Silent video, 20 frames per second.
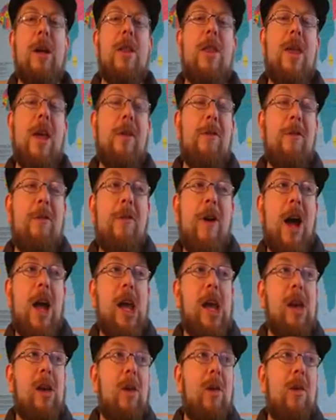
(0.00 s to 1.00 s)
They
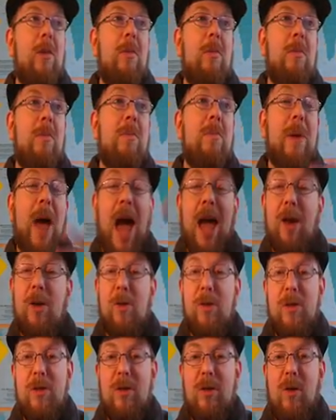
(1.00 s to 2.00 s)
fight
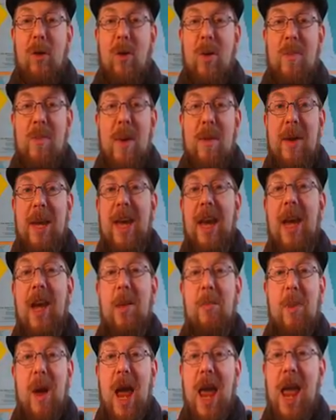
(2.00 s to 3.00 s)
battles or maybe
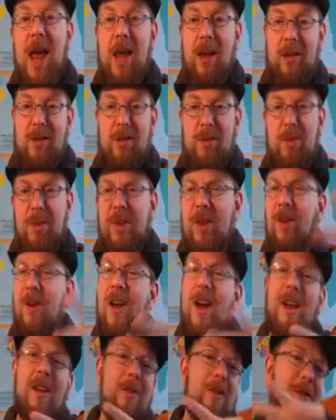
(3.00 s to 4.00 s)
campaigns, but they're
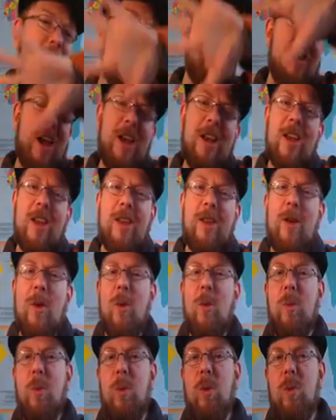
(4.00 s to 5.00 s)
not fighting
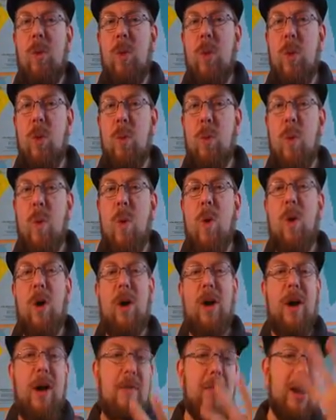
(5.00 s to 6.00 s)
the
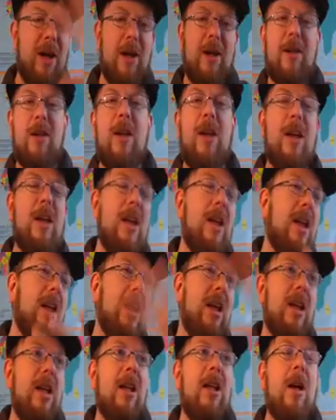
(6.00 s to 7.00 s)
war. And
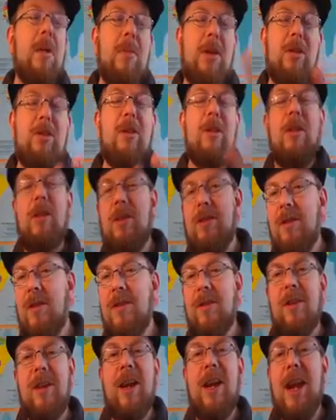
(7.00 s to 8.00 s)
I'm using this
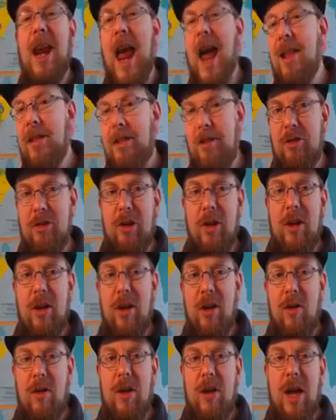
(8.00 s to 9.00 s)
as an
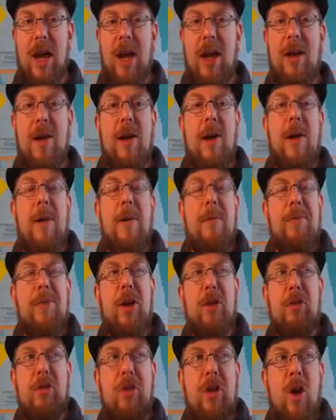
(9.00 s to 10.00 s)
analogy, okay?
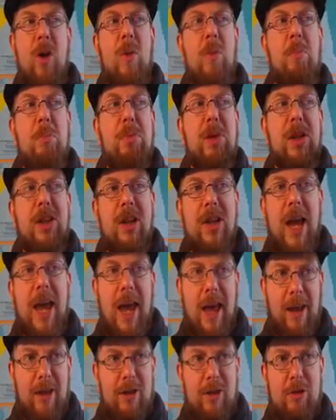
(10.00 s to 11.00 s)
There's no
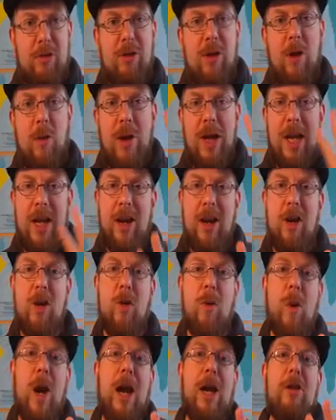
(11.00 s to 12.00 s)
plan. There's no
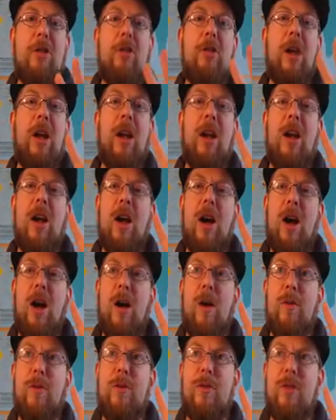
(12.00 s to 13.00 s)
integration
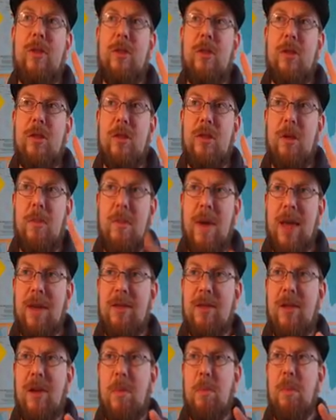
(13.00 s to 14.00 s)
of
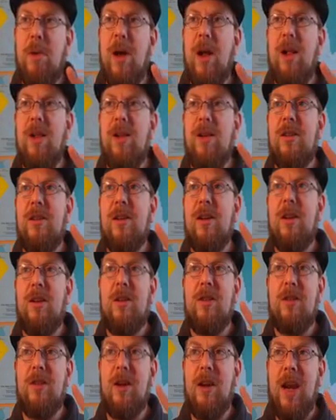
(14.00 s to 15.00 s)
domestic
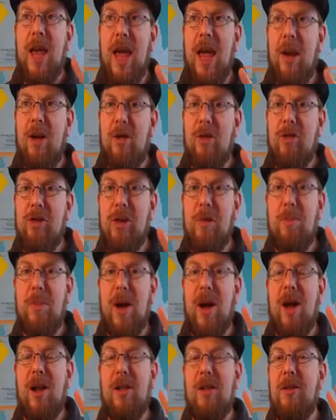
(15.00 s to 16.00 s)
politics and energy
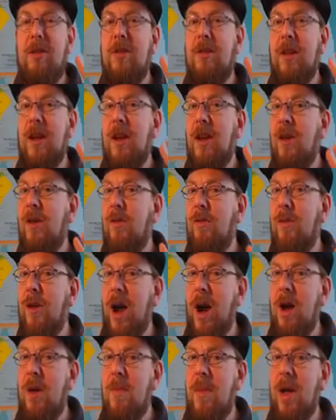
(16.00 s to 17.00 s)
policy and
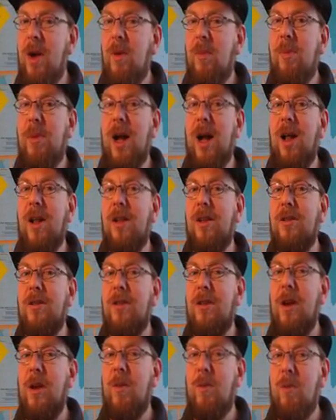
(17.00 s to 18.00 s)
environmental
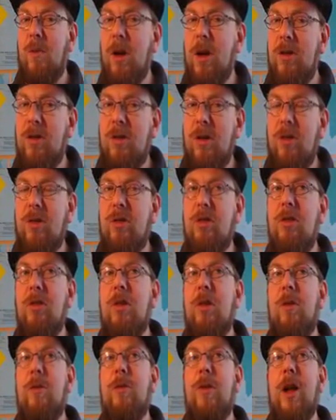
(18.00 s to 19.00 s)
policy and research
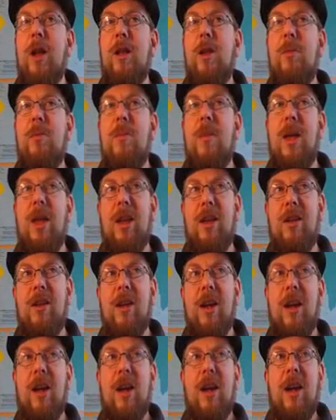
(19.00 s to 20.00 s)
and development
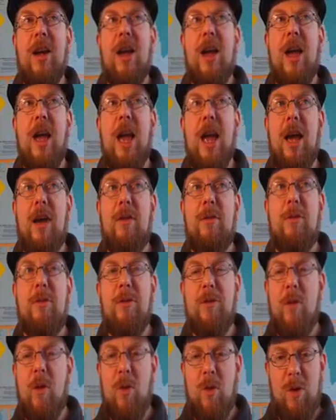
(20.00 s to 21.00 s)
and
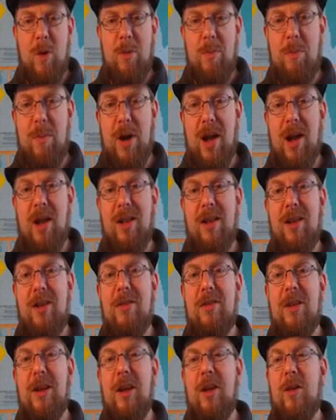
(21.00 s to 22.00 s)
foreign
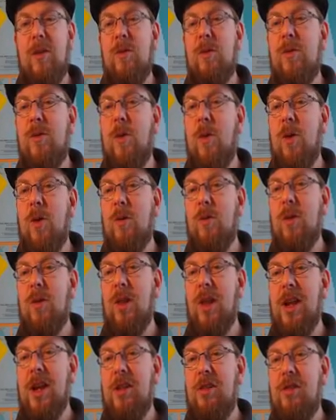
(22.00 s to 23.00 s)
policy and foreign
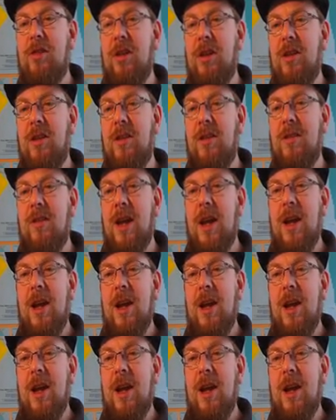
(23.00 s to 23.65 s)
relations.